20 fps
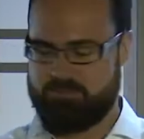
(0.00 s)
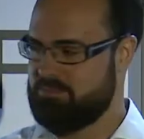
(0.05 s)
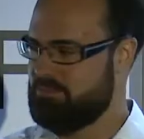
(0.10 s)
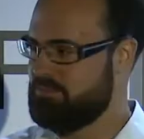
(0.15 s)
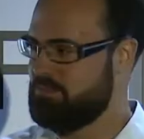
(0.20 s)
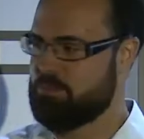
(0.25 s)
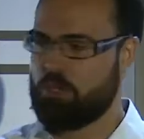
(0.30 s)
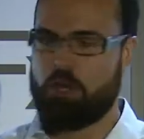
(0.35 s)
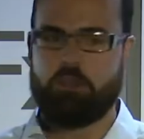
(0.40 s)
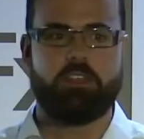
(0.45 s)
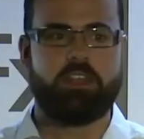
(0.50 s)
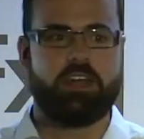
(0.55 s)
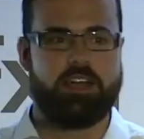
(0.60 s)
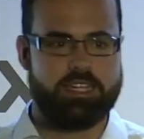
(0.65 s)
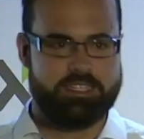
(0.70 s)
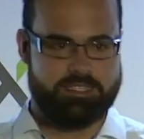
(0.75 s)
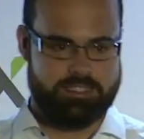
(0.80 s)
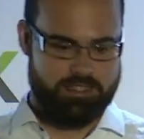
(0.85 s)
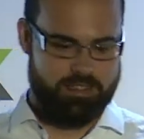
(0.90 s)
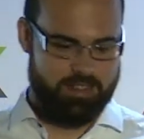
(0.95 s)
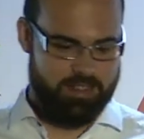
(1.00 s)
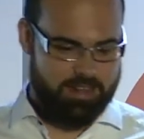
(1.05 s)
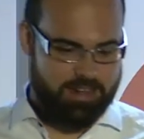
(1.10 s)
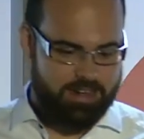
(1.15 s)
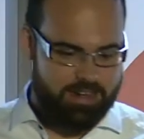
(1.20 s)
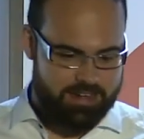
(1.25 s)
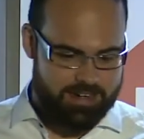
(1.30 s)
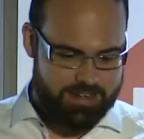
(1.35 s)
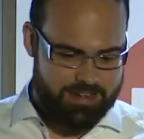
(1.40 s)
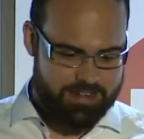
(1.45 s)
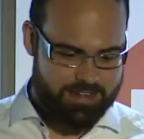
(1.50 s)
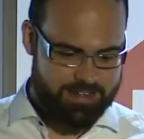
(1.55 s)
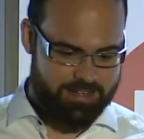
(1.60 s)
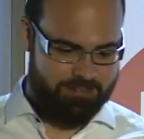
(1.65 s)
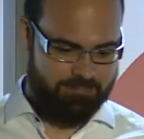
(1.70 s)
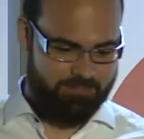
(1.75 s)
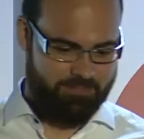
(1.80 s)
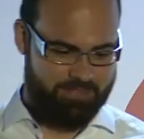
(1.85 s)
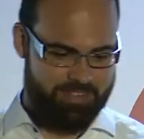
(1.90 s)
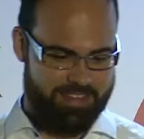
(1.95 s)
not nice in there.
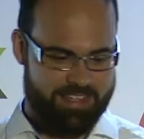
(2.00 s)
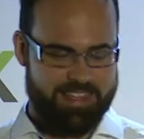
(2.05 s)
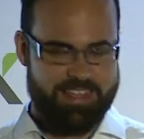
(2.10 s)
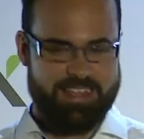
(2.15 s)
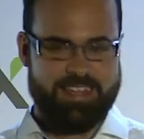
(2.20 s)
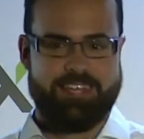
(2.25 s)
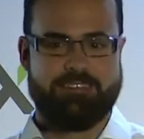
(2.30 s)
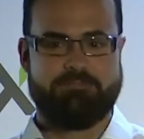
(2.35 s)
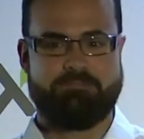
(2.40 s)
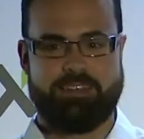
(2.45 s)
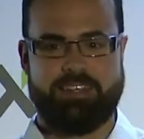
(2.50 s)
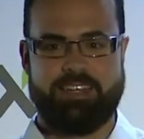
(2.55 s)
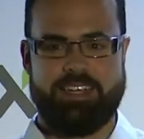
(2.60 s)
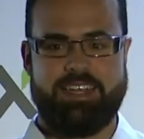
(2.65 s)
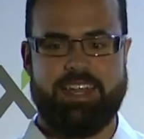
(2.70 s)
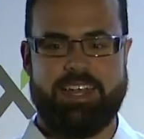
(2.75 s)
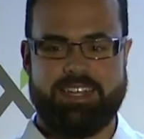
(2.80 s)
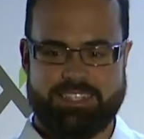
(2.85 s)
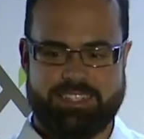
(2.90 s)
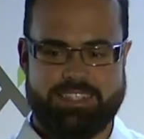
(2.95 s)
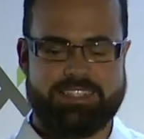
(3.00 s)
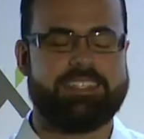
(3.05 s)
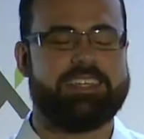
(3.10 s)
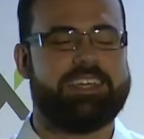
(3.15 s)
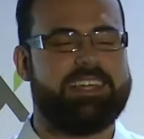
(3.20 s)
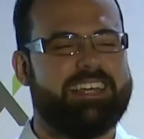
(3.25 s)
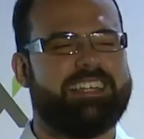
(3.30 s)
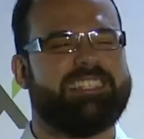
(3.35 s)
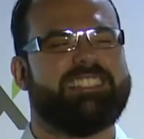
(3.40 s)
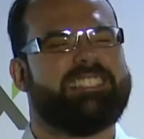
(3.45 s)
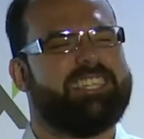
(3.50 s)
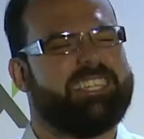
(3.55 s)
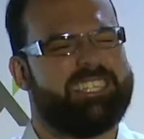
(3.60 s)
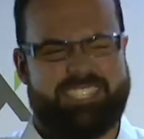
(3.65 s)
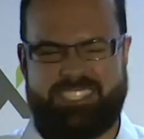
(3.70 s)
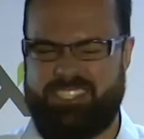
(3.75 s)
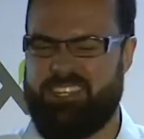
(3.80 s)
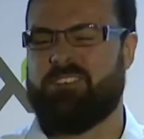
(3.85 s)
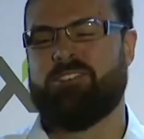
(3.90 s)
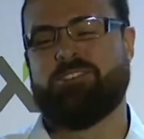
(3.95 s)
But in essence,
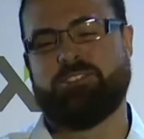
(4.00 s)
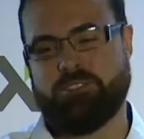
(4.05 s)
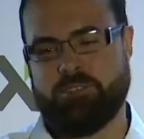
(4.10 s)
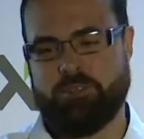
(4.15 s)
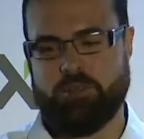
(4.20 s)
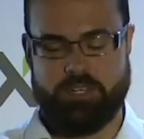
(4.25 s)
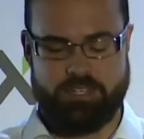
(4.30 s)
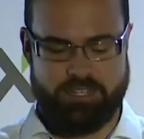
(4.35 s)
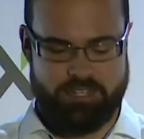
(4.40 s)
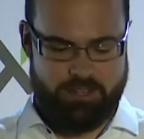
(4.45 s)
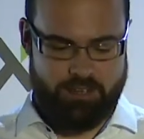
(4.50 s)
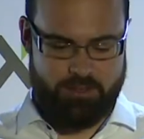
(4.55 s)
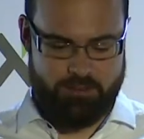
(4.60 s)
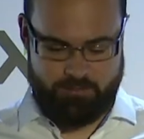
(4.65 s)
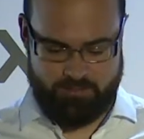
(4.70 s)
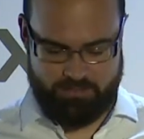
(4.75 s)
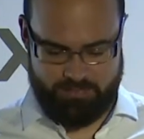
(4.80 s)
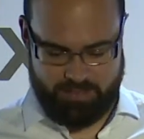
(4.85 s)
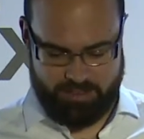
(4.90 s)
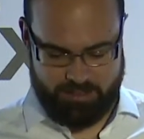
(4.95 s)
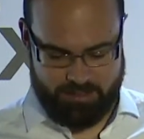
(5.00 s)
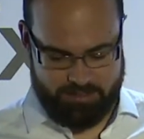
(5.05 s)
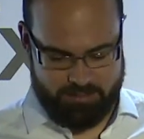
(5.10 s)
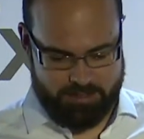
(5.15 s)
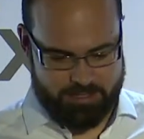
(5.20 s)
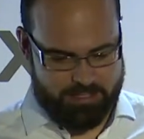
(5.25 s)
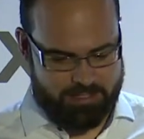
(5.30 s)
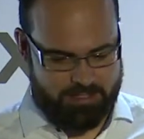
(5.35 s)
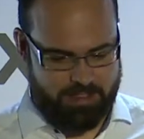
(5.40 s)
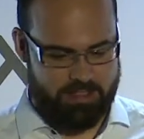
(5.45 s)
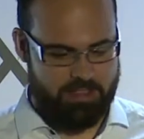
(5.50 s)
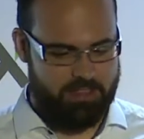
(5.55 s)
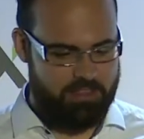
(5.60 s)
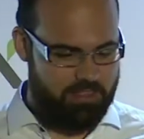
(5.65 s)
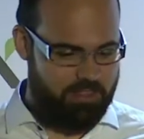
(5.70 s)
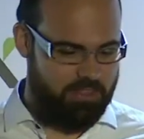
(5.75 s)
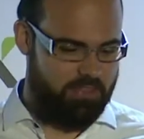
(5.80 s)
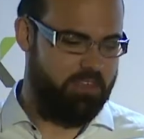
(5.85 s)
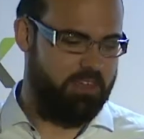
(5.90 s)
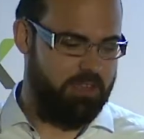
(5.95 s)
just don't do it. You know,
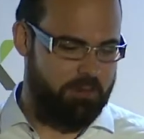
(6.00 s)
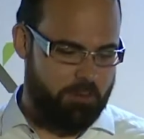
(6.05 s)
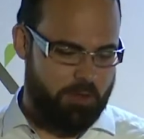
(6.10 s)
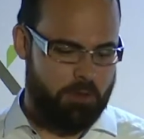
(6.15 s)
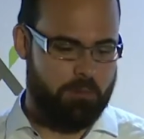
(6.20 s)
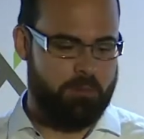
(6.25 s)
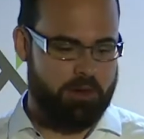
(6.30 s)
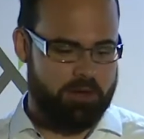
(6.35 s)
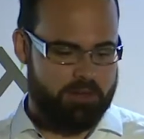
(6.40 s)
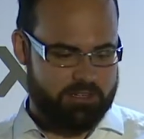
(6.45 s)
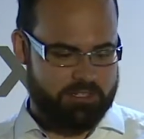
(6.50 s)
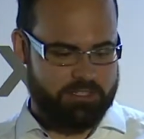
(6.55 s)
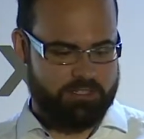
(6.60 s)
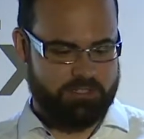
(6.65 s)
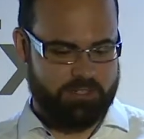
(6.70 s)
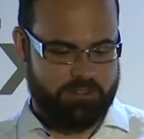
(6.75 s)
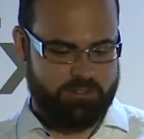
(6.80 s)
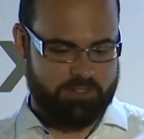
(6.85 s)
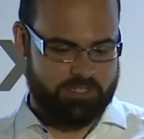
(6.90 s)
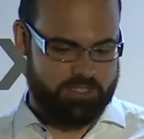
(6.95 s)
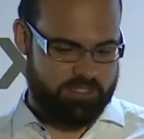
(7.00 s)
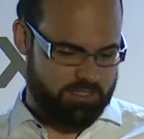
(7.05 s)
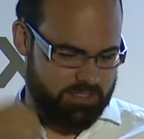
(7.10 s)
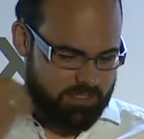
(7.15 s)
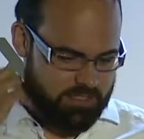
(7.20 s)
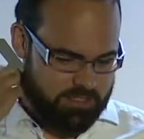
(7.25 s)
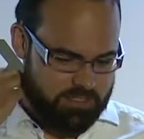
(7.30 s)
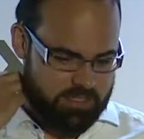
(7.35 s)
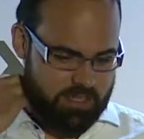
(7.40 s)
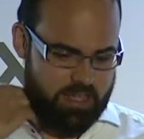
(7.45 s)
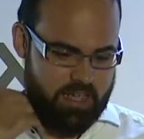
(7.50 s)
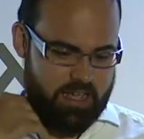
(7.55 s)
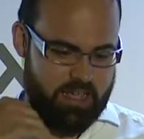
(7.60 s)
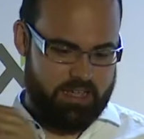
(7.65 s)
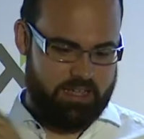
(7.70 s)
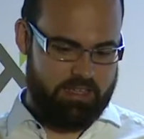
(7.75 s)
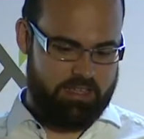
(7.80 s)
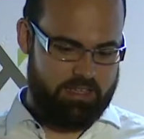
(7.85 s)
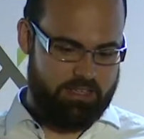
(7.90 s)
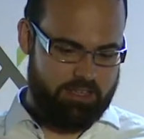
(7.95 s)
the thing about microservices is
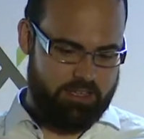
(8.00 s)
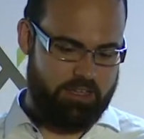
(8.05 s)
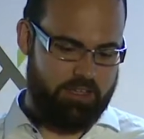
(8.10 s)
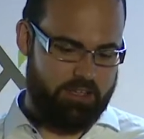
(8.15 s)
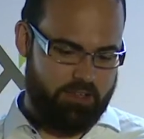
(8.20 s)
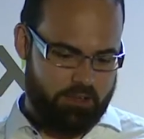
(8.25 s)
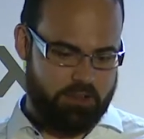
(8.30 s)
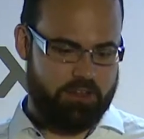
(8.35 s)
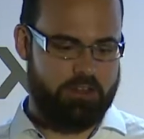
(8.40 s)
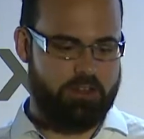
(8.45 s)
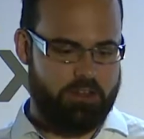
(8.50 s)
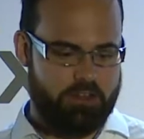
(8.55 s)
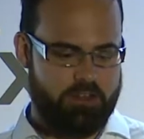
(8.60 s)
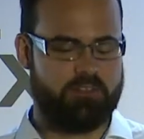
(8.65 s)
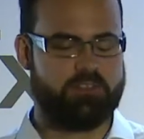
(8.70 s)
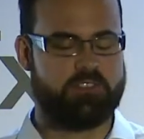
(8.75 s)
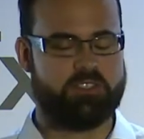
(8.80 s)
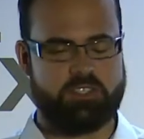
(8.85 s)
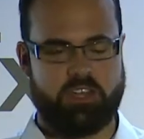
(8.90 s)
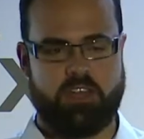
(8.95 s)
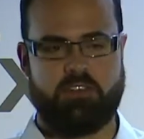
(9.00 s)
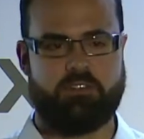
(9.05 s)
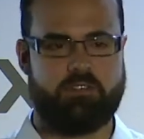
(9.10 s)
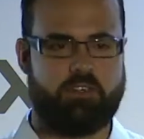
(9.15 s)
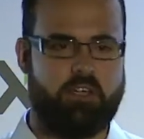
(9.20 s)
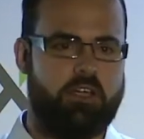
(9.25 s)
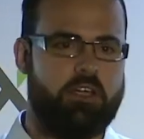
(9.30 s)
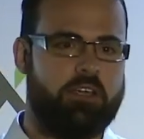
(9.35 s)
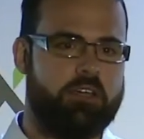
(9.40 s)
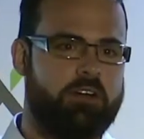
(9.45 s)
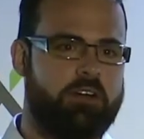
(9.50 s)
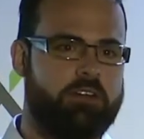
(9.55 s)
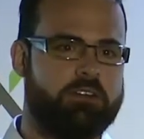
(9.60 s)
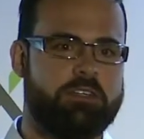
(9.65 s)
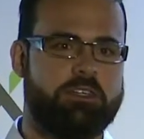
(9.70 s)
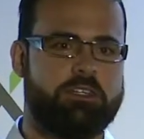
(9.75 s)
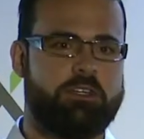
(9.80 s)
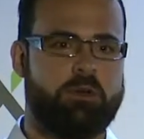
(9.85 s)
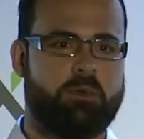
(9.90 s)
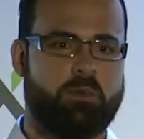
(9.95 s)
you got a lot of stuff going on.
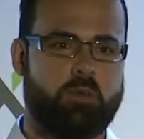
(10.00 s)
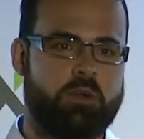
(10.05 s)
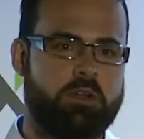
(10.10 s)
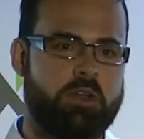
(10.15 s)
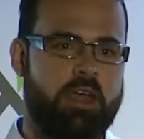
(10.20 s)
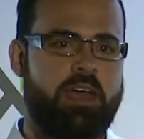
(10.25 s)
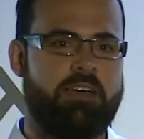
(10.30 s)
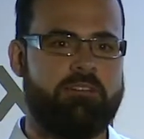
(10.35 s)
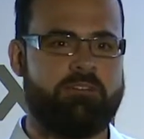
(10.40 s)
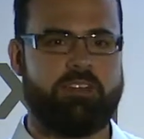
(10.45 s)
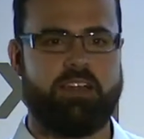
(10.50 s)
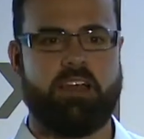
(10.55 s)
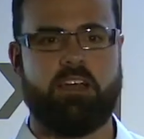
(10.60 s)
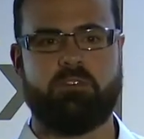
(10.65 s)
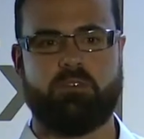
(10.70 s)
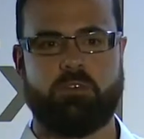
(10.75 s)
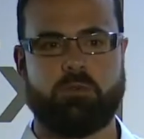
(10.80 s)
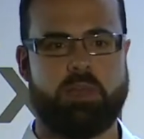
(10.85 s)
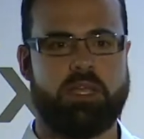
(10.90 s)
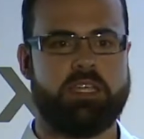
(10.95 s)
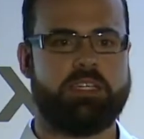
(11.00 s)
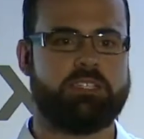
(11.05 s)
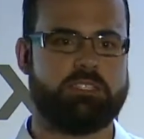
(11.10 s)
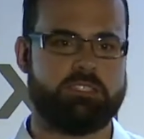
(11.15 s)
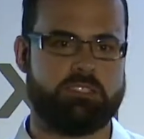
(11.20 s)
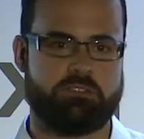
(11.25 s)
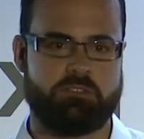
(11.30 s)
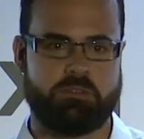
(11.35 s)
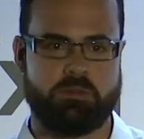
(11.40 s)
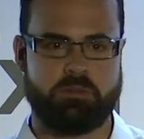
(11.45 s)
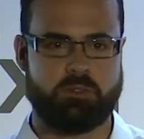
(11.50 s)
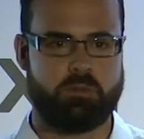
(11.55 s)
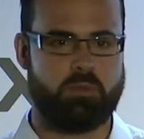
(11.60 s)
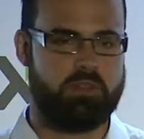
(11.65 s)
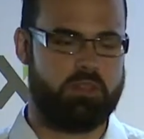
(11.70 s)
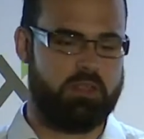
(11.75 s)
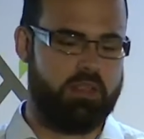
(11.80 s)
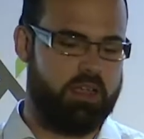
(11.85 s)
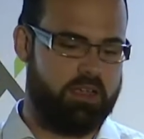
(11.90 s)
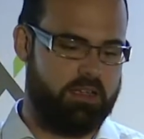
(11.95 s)
You don't want to have CloudFormation scripts
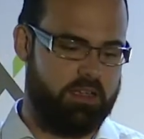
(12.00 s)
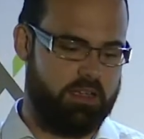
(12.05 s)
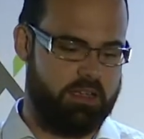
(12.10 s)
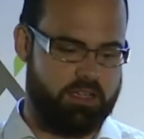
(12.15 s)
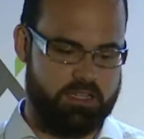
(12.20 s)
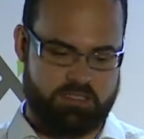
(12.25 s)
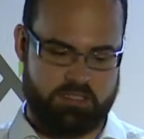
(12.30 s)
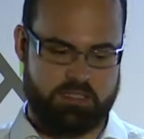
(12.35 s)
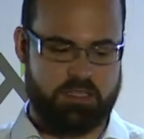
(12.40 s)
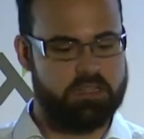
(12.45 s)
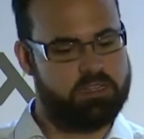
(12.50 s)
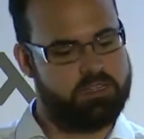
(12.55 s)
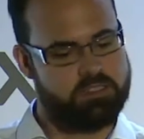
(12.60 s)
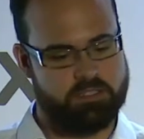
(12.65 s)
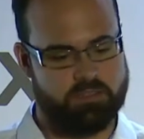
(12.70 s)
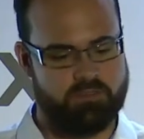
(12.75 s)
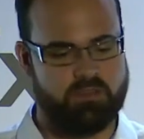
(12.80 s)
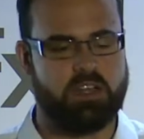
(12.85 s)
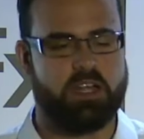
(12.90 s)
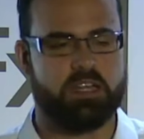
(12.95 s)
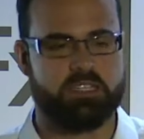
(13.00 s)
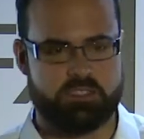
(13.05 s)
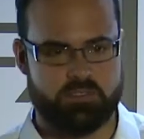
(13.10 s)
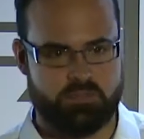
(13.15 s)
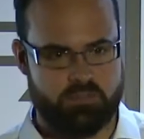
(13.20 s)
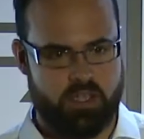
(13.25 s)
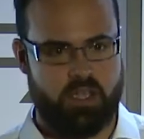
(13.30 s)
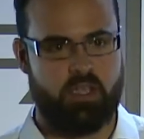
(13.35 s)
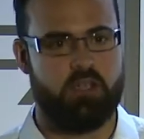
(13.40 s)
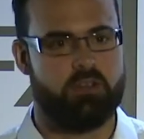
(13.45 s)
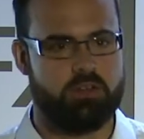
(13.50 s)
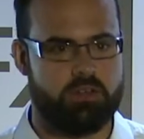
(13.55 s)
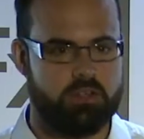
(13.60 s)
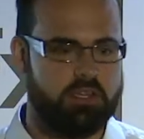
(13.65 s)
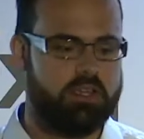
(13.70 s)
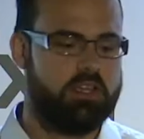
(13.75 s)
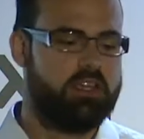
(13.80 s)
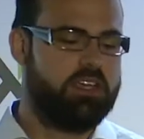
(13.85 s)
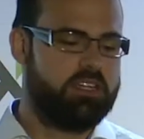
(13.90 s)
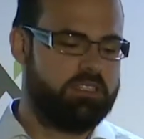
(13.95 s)
with like gazillions of lines of code.
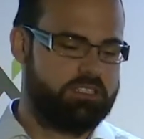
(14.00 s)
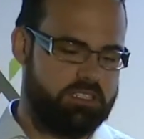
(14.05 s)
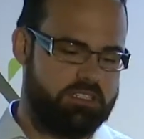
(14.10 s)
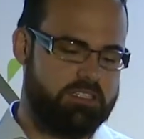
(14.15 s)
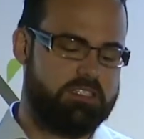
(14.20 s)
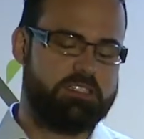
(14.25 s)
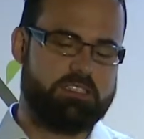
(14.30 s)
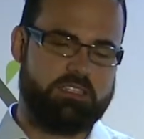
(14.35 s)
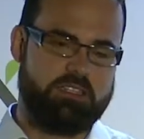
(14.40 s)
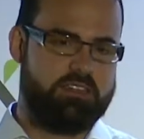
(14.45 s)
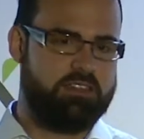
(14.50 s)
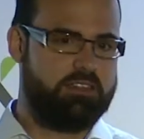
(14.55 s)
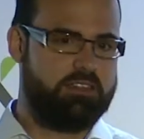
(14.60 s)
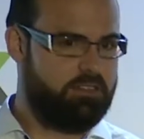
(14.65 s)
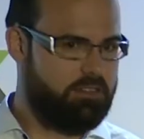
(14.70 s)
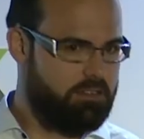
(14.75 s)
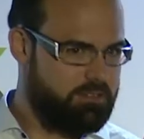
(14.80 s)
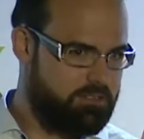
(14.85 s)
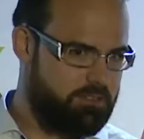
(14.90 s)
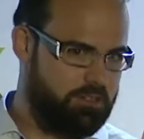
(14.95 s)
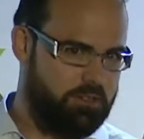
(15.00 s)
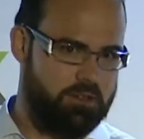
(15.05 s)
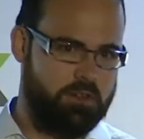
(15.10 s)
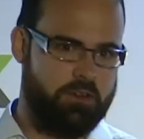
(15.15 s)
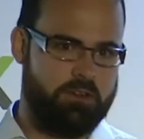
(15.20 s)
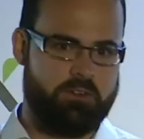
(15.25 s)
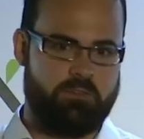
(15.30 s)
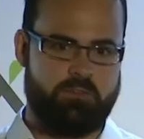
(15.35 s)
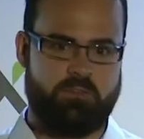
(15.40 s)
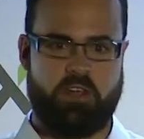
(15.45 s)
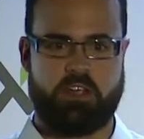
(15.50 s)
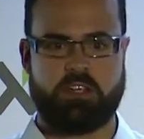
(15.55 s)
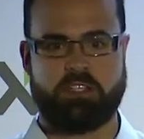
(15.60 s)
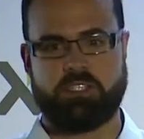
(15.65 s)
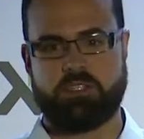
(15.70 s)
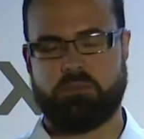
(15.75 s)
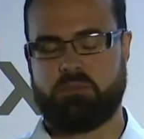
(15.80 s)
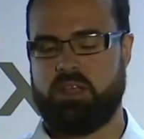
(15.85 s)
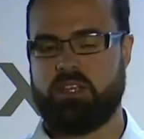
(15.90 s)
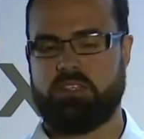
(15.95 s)
Just do it on a
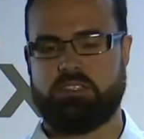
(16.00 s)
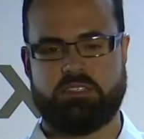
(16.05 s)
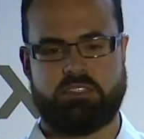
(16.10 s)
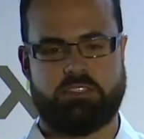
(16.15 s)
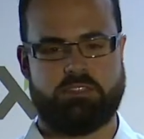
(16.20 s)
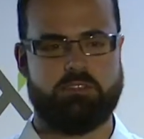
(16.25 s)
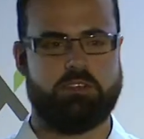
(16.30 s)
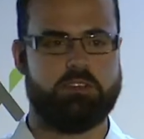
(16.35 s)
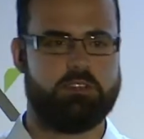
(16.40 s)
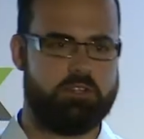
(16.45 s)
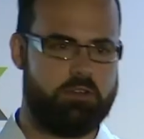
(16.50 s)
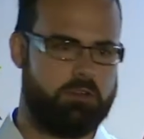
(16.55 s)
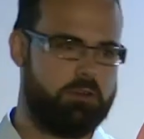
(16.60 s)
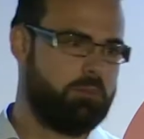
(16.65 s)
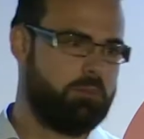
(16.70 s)
function basis, do it on a